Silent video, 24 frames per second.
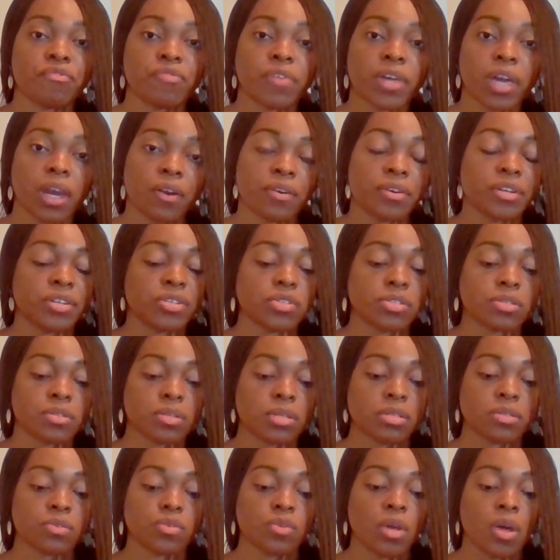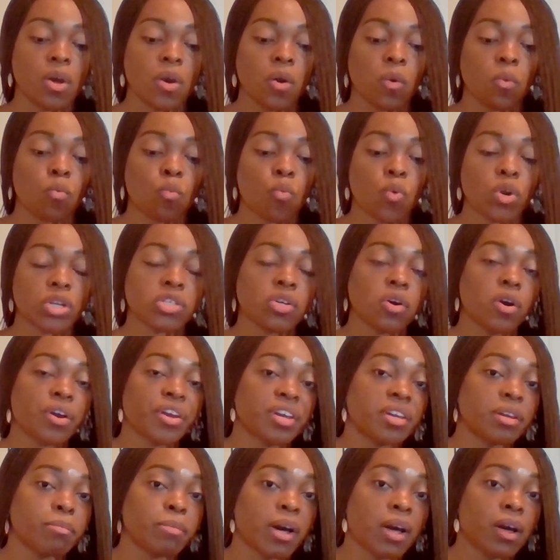fairness, we're
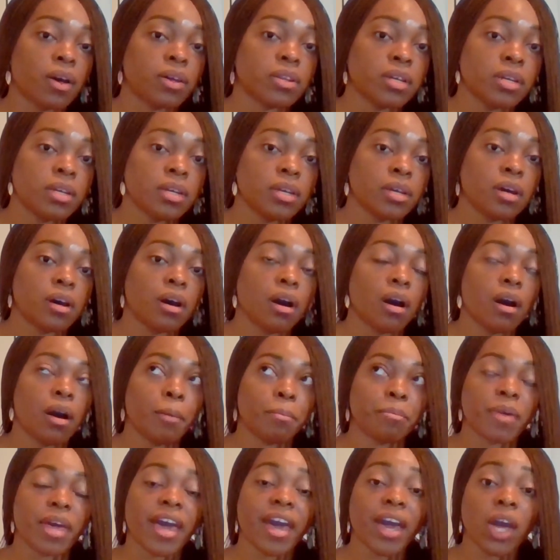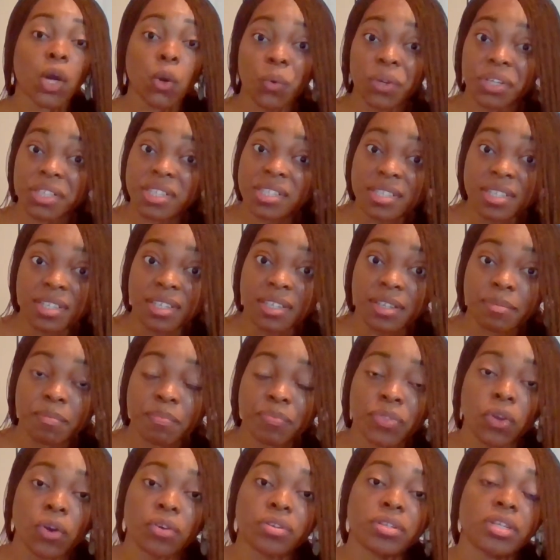talking about equity,
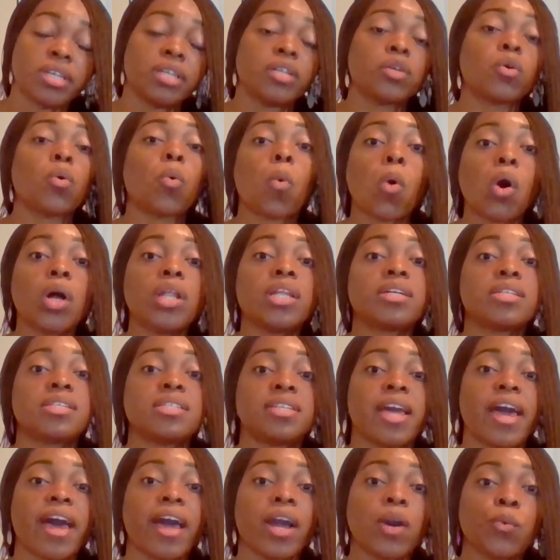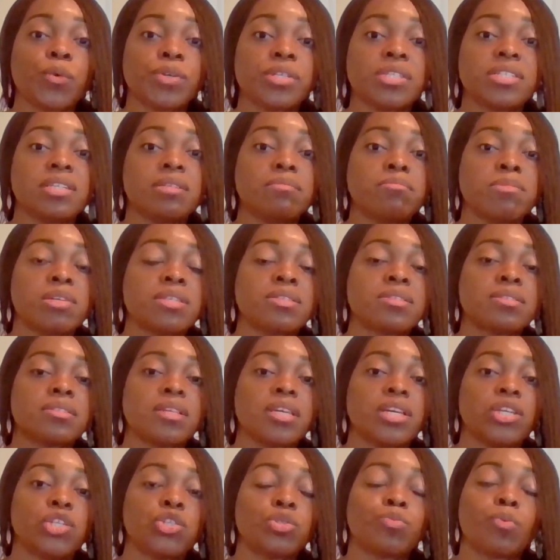not equality. Equity means
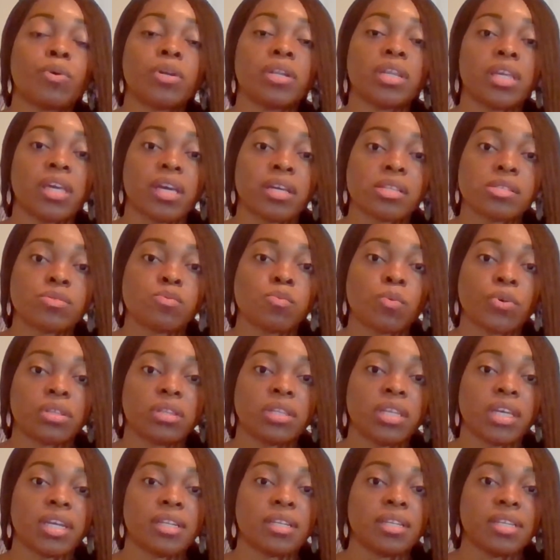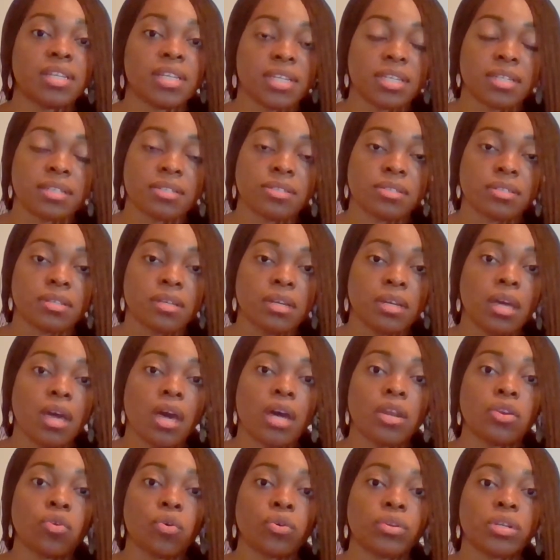each one gets what they need,
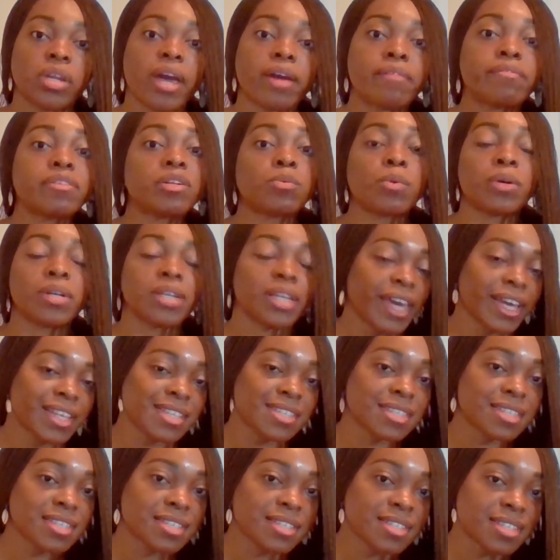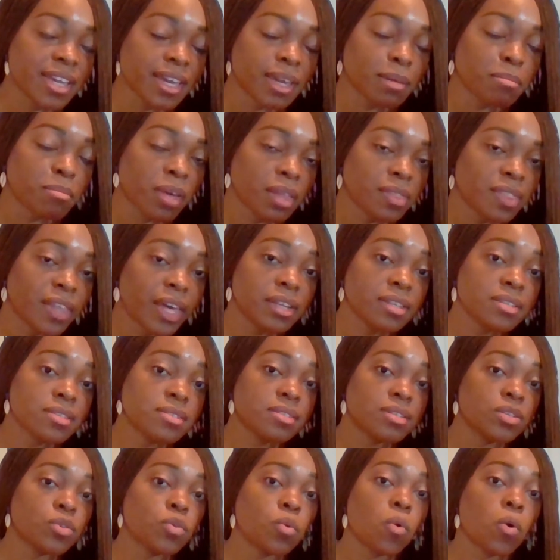not everyone gets the same. That
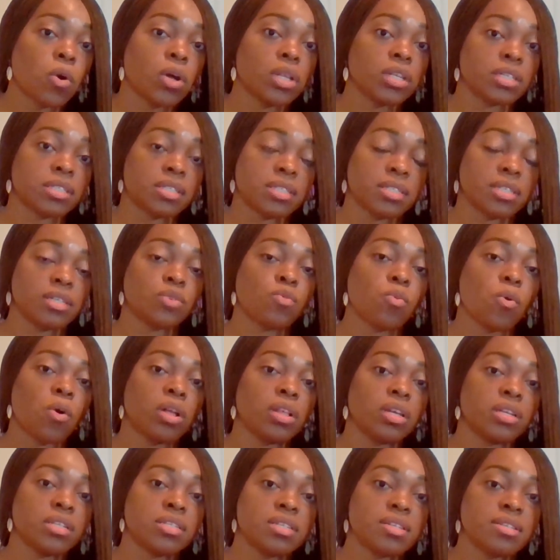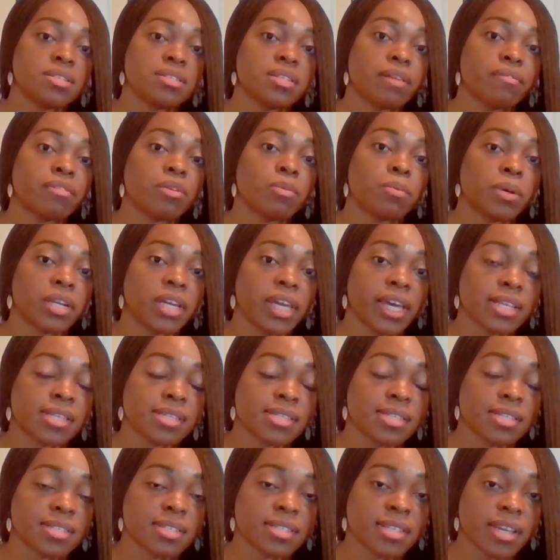is equality. Equality is everyone gets
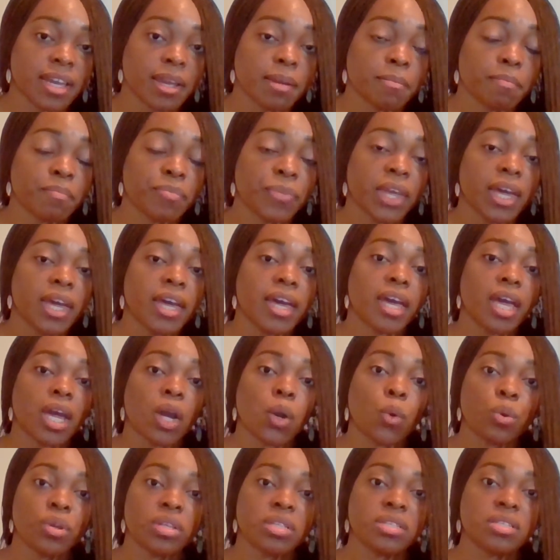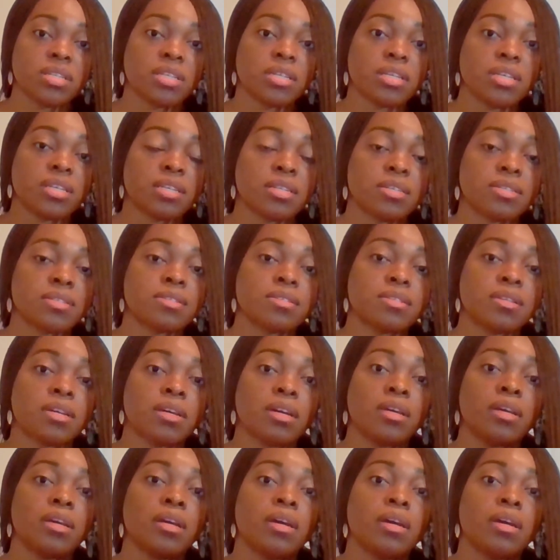the same. Equity is